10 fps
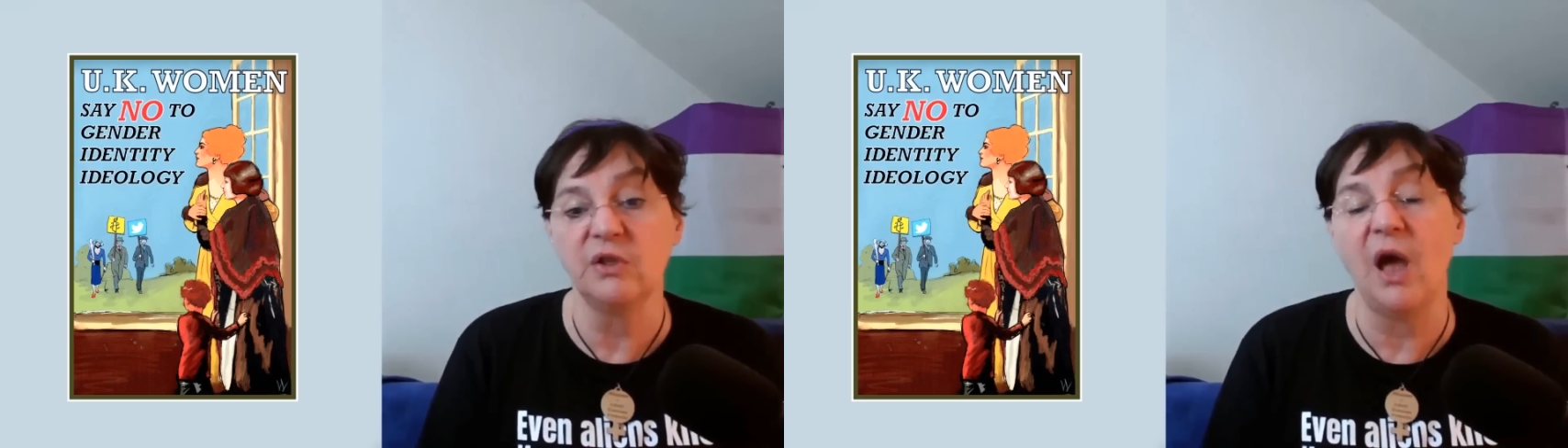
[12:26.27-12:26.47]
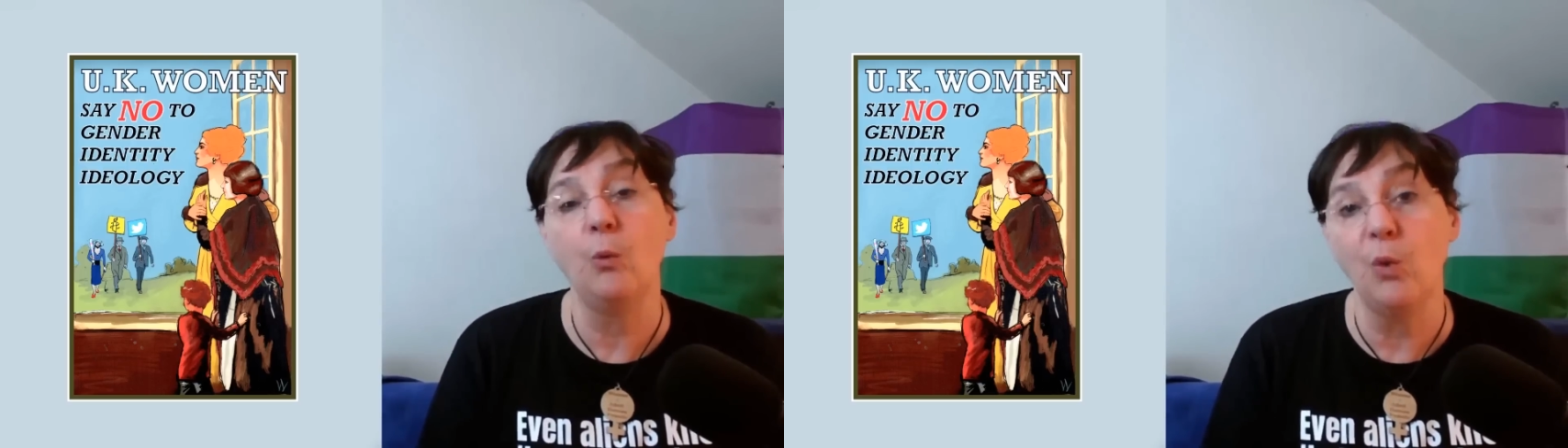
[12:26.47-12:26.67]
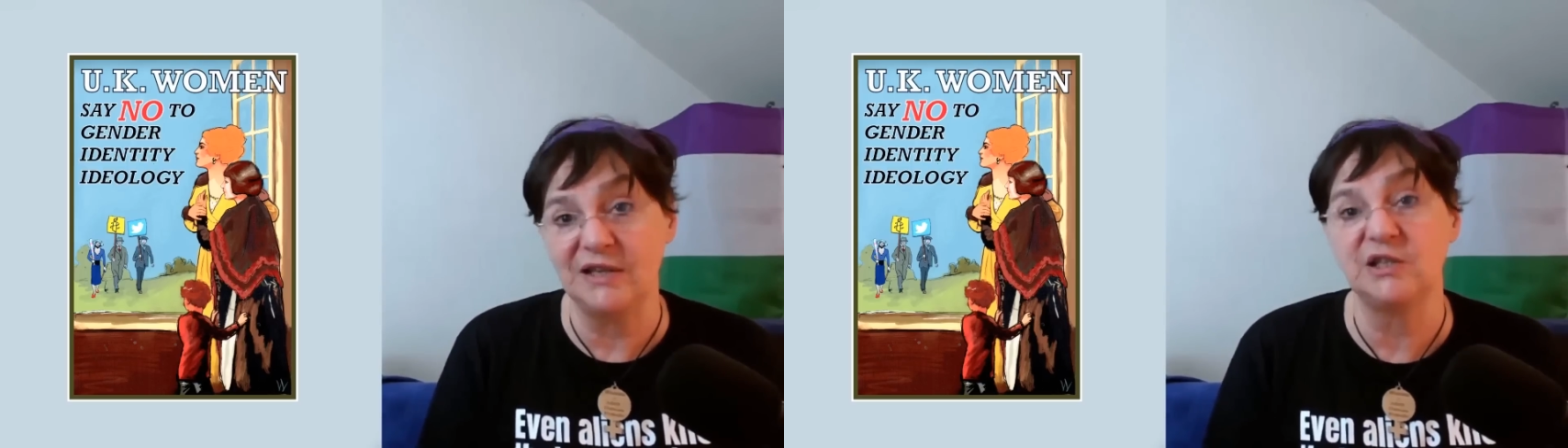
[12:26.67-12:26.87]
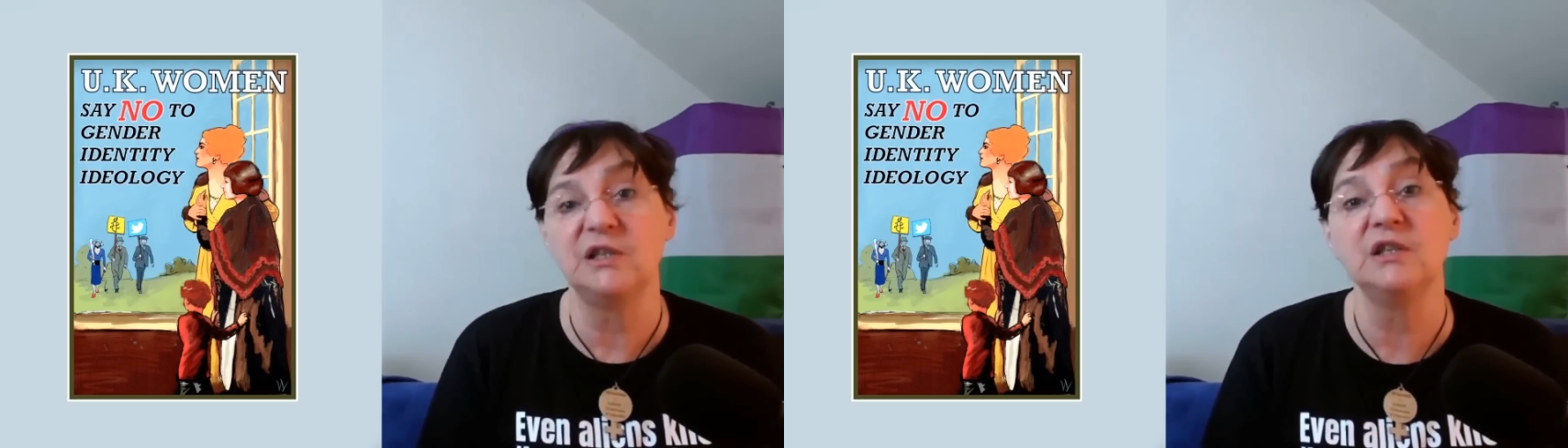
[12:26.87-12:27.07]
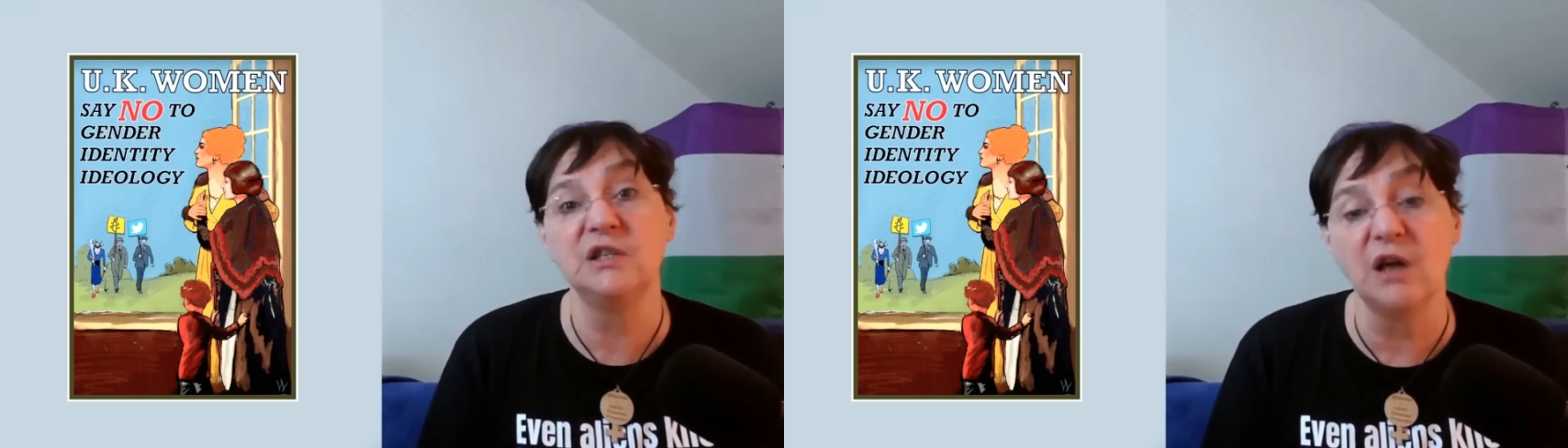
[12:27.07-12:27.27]
that
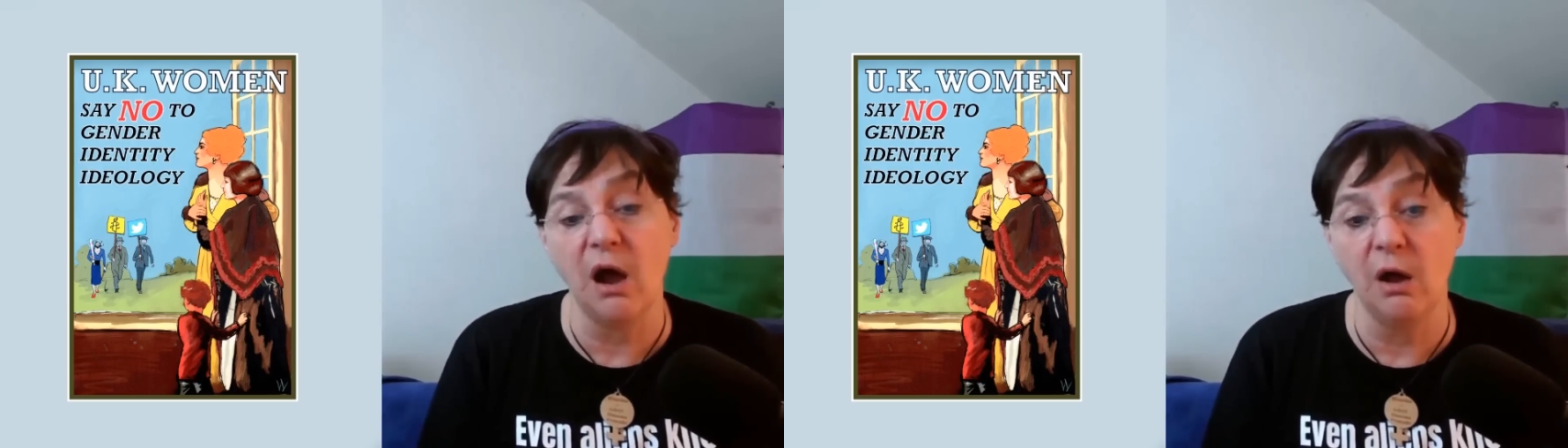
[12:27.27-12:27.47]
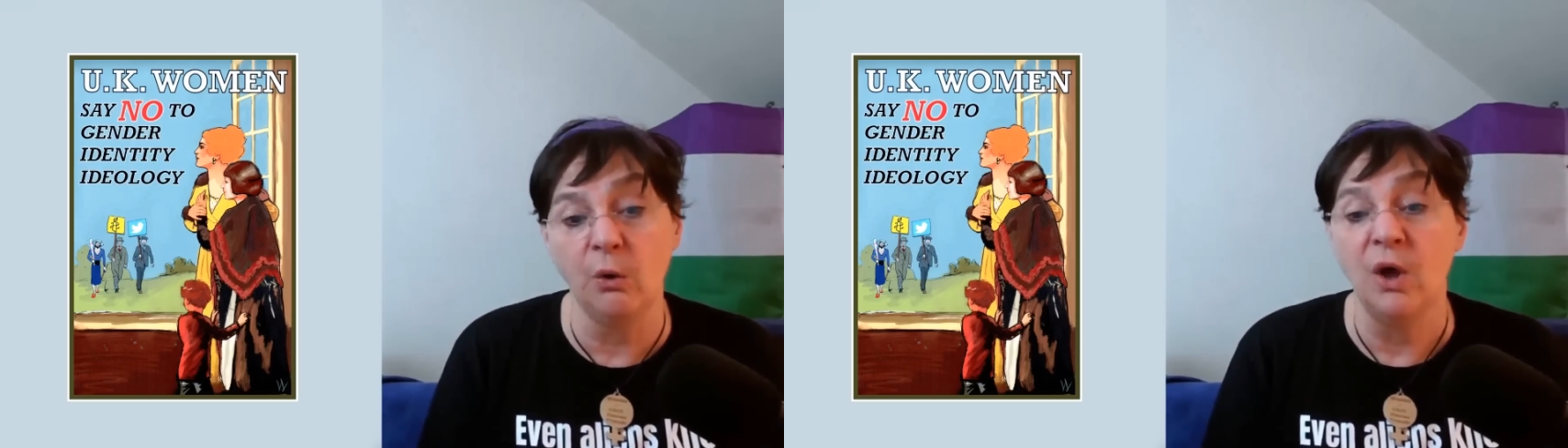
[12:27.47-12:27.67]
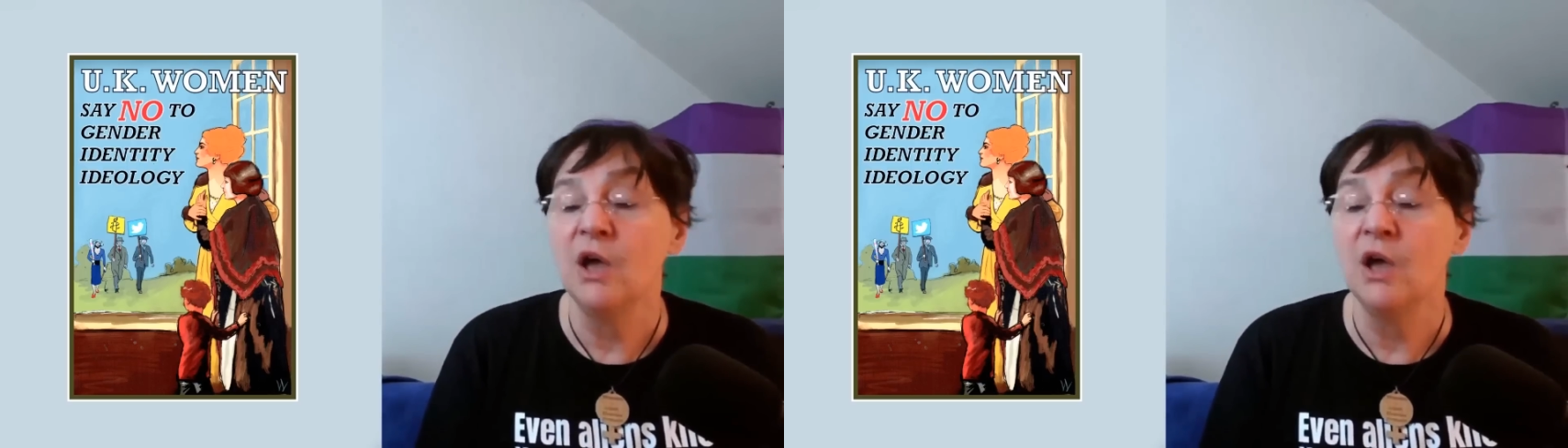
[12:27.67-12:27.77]
Western-style